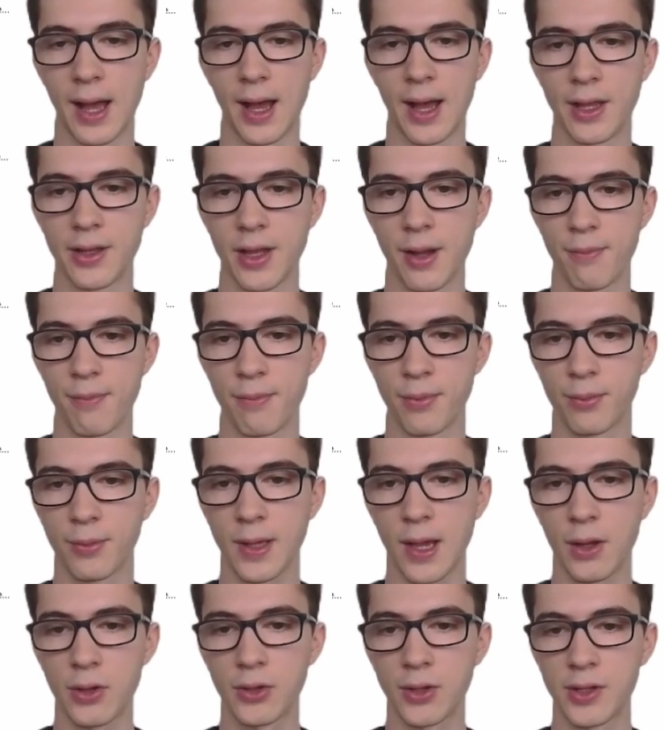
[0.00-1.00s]
and I'm
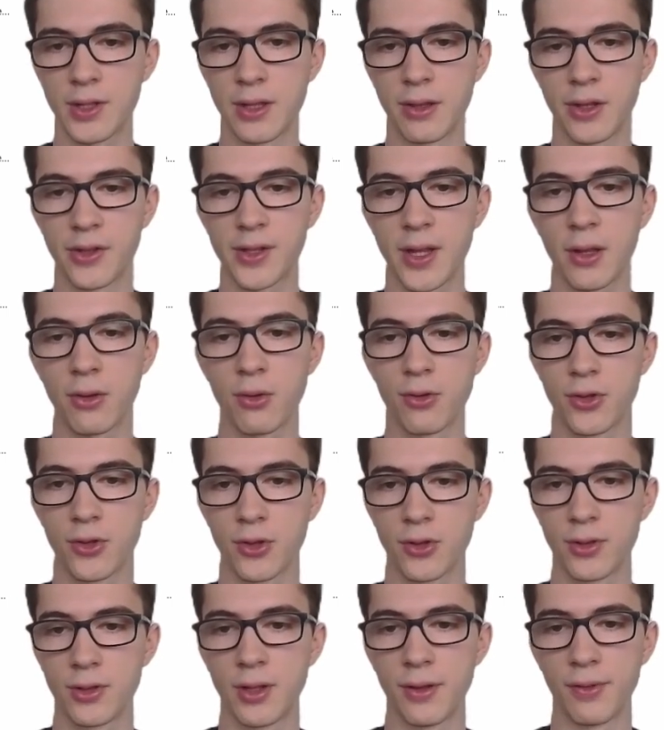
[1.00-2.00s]
calculating the
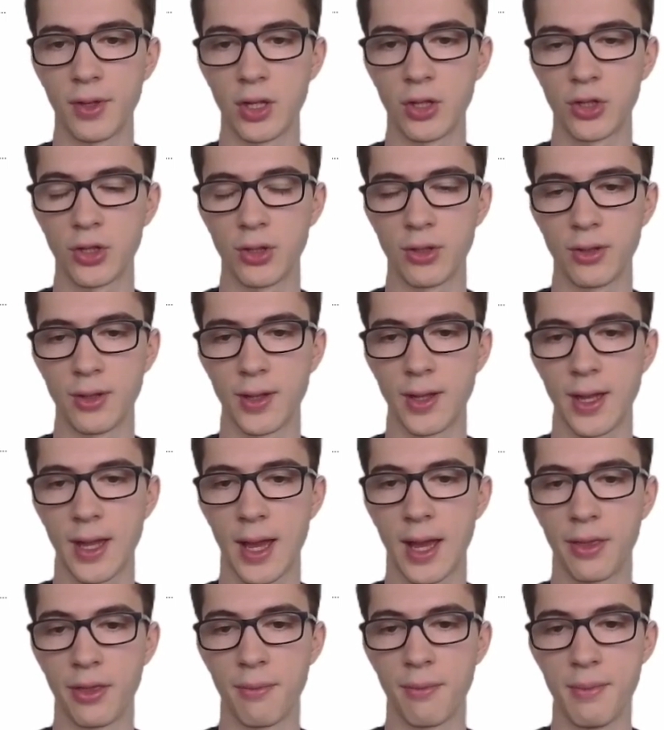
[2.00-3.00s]
standard deviation
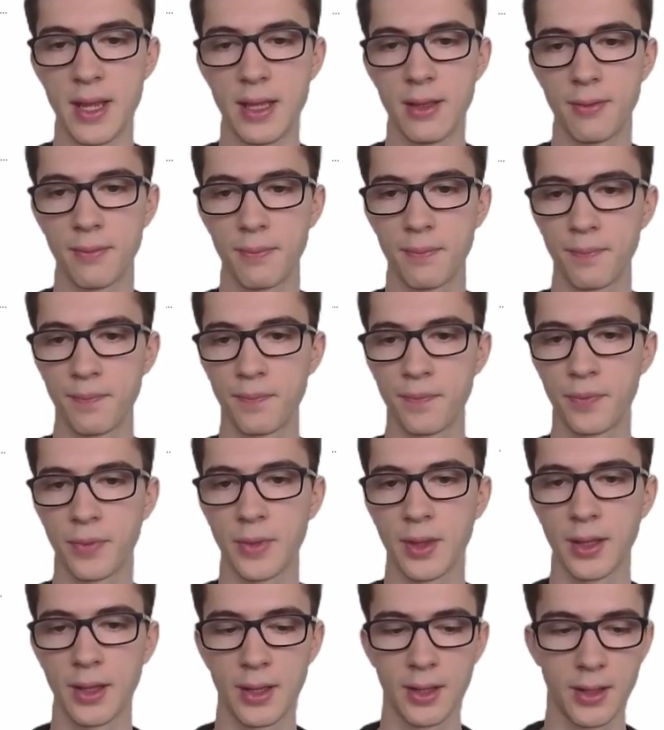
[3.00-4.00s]
and the mean,
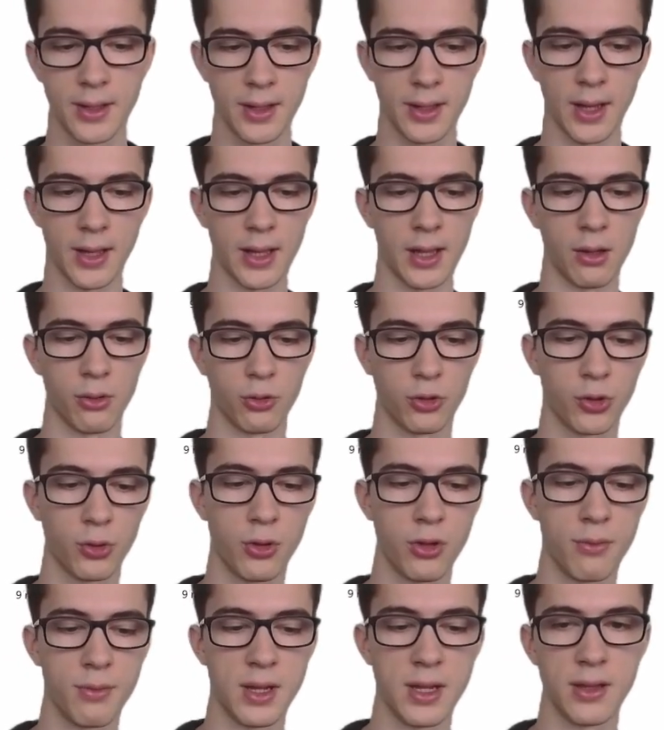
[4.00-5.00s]
and I'll show
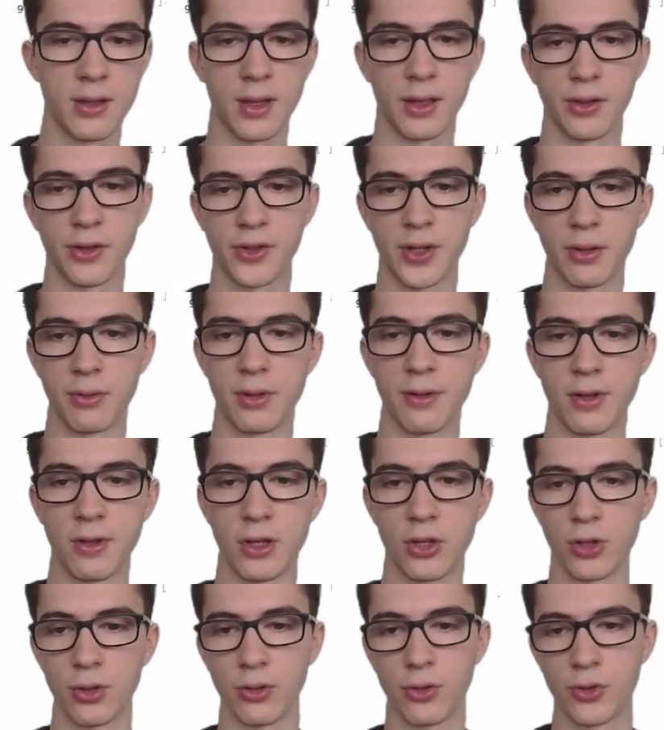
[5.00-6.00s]
you the mean and the standard
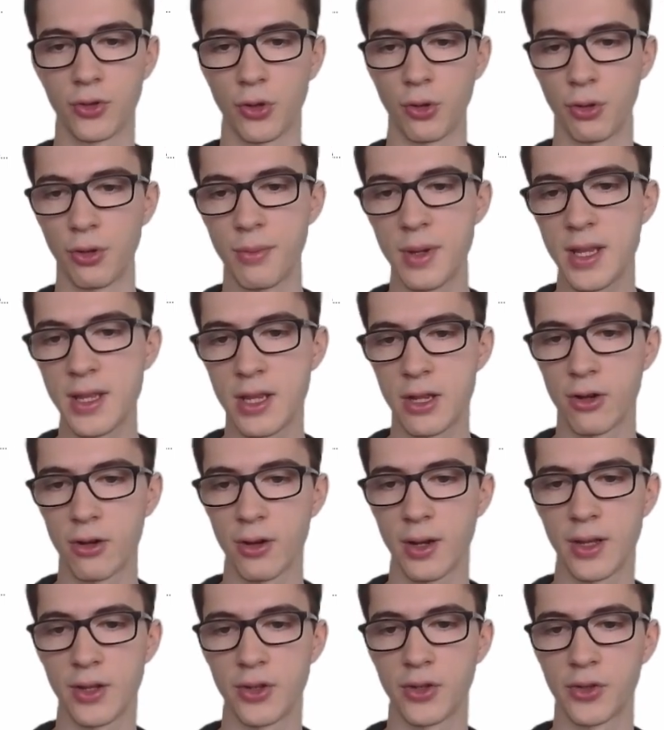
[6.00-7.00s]
deviation. So the mean
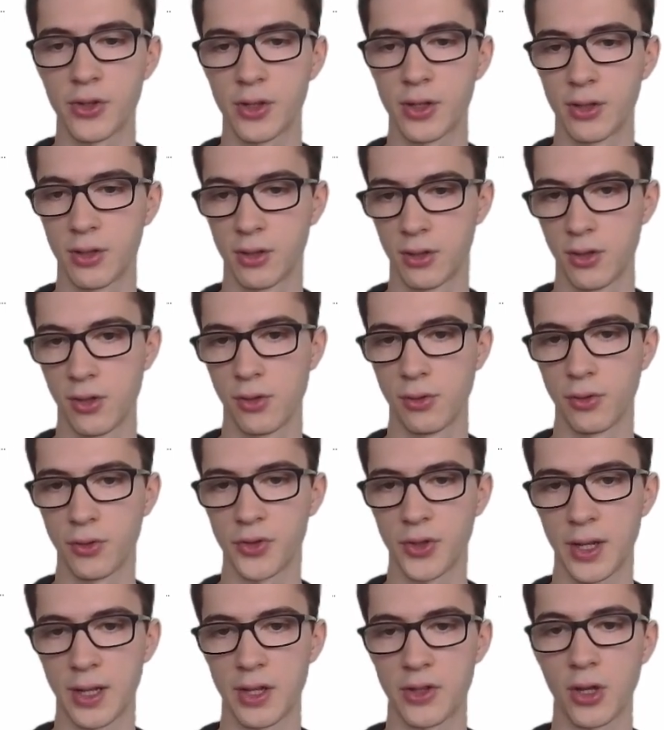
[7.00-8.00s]
here
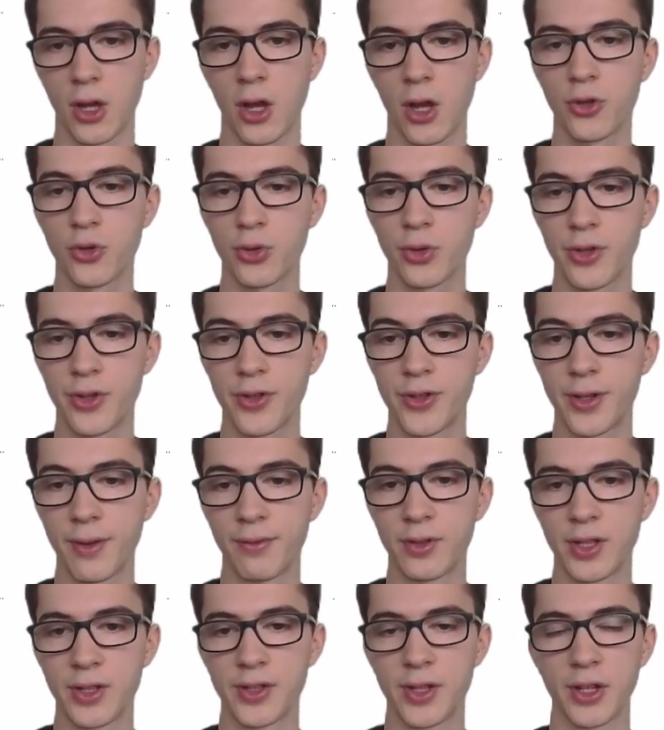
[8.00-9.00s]
looks like it's
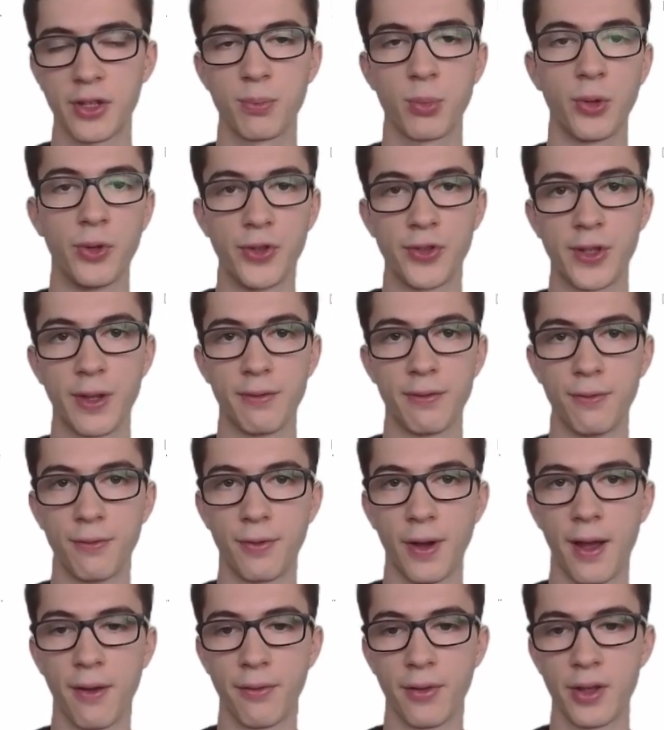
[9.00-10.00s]

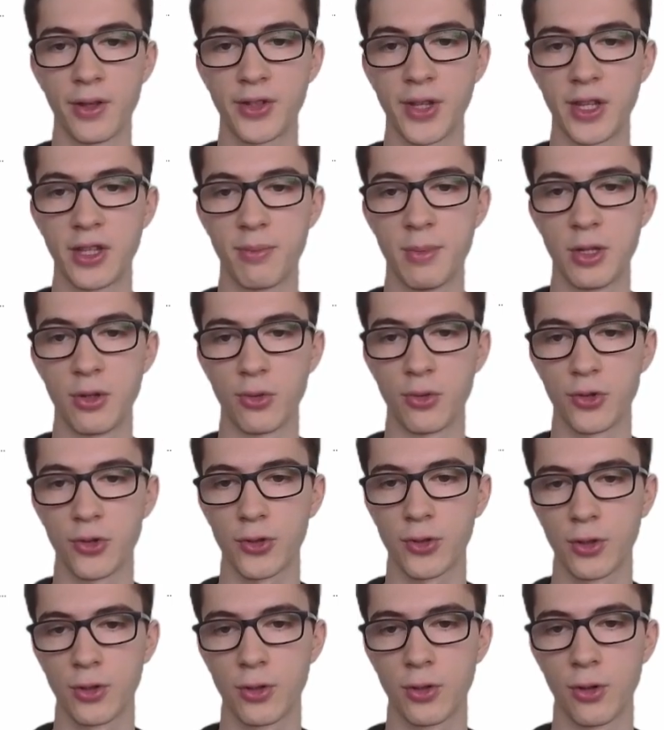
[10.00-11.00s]
176.75
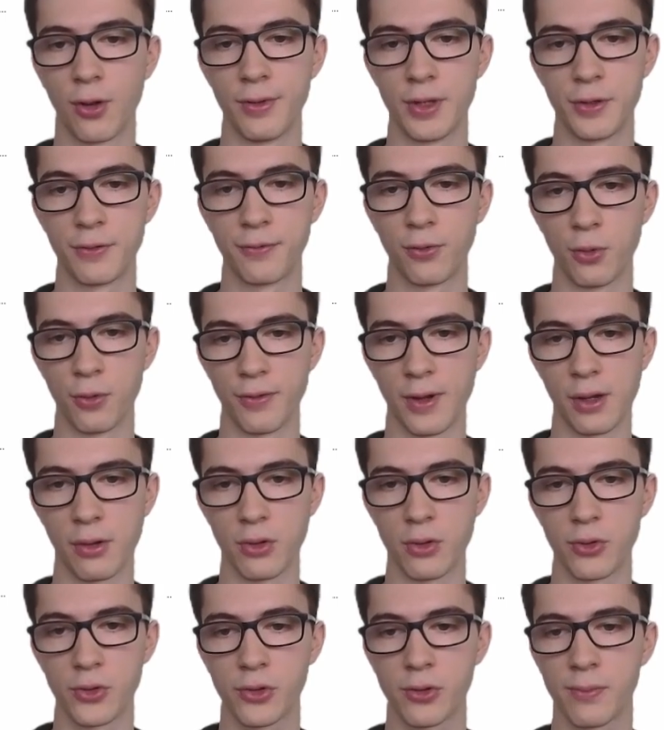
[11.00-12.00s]
centimeters of these 4
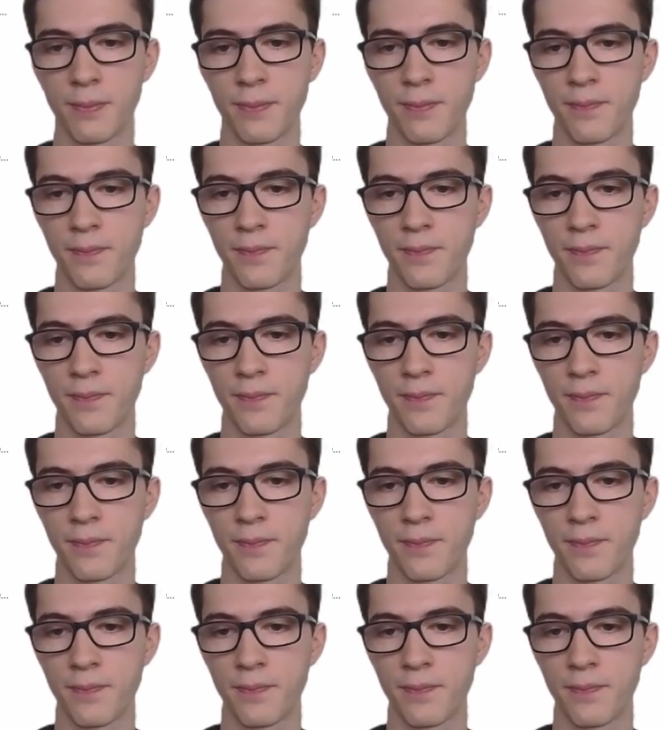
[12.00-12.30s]
values.